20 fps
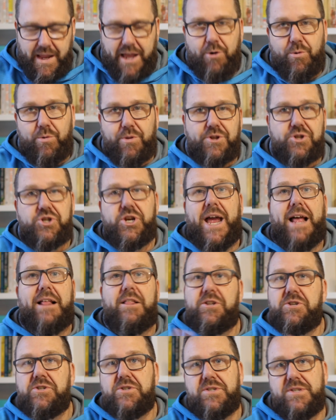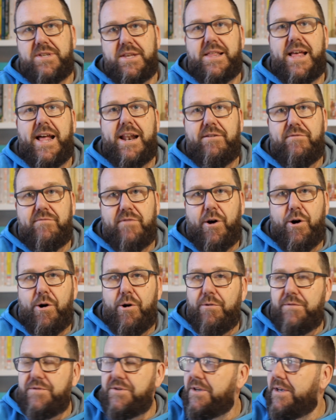and all the challenges that that
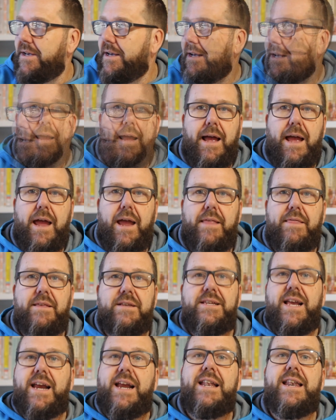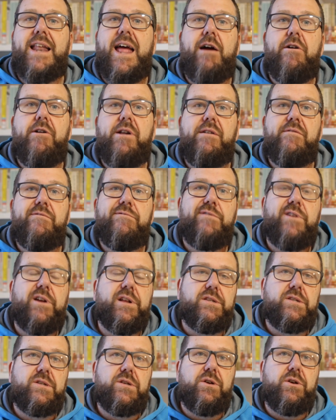involves. And the second narrative
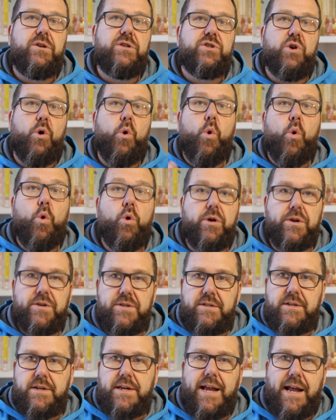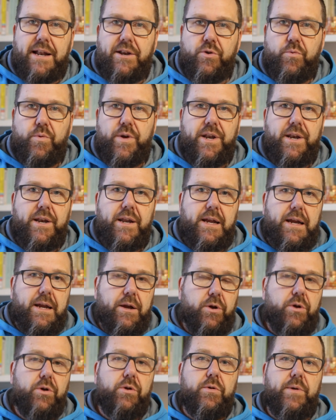concerns August Gundawindi,
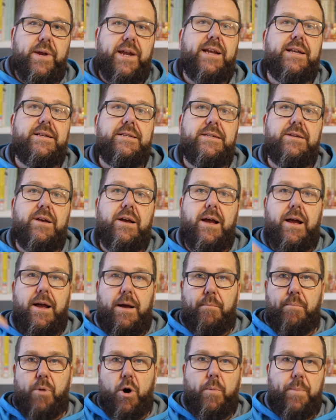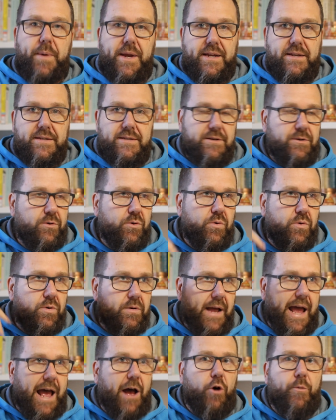who is Poppy's,
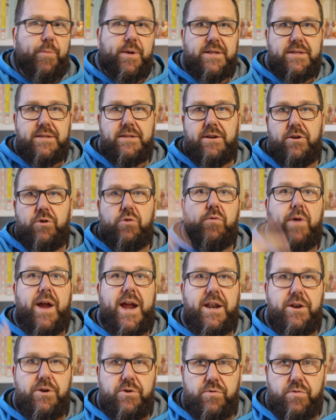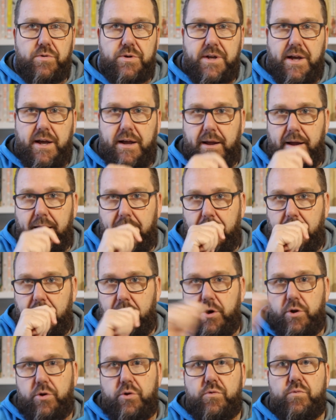or Albert's, granddaughter,
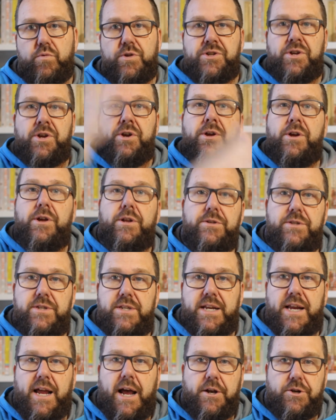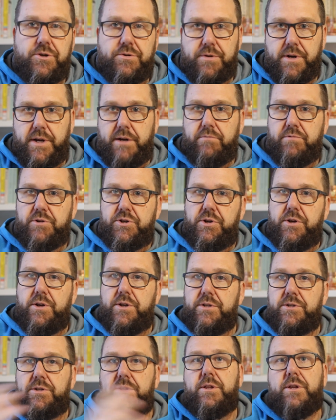who returns to
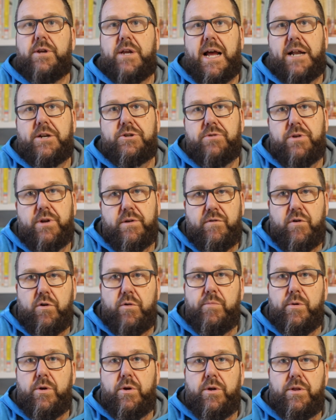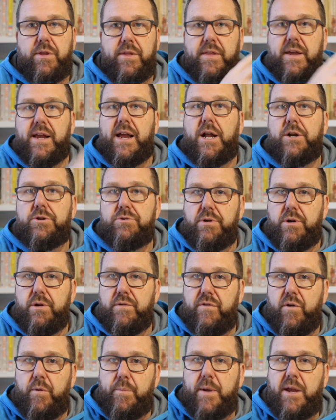the country of her birth and the country
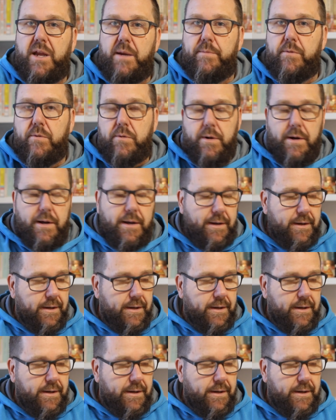of her people,